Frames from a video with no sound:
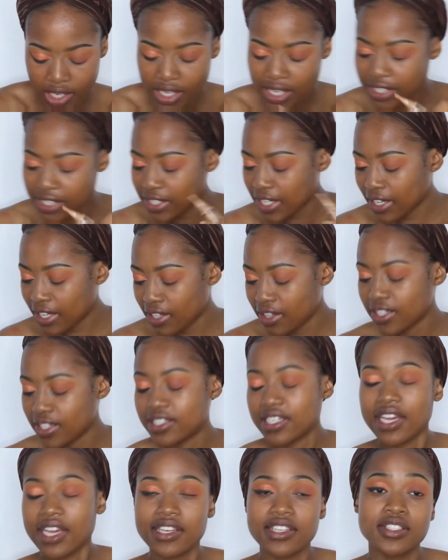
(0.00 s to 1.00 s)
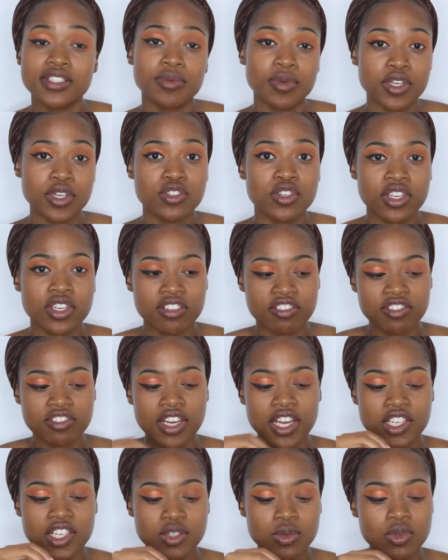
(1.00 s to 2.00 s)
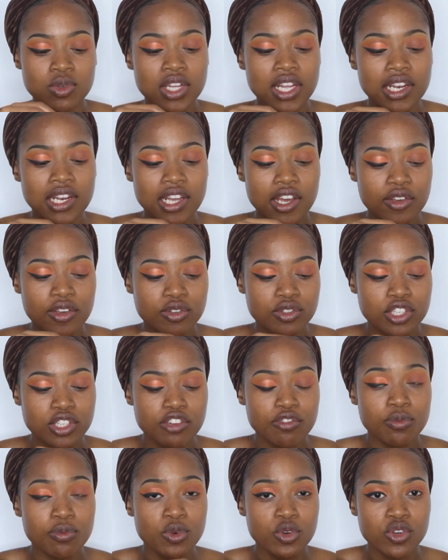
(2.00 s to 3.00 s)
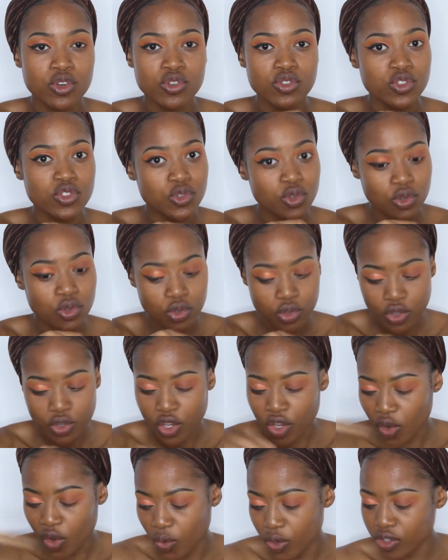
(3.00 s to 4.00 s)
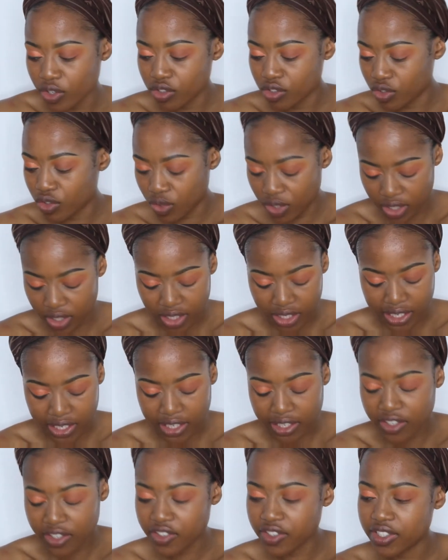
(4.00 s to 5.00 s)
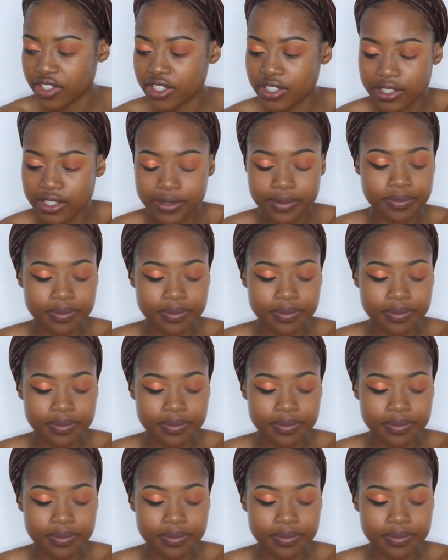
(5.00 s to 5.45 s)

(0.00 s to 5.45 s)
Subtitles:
Taking the tiniest brush you can find will allow you to have more control when you're doing the cut crease.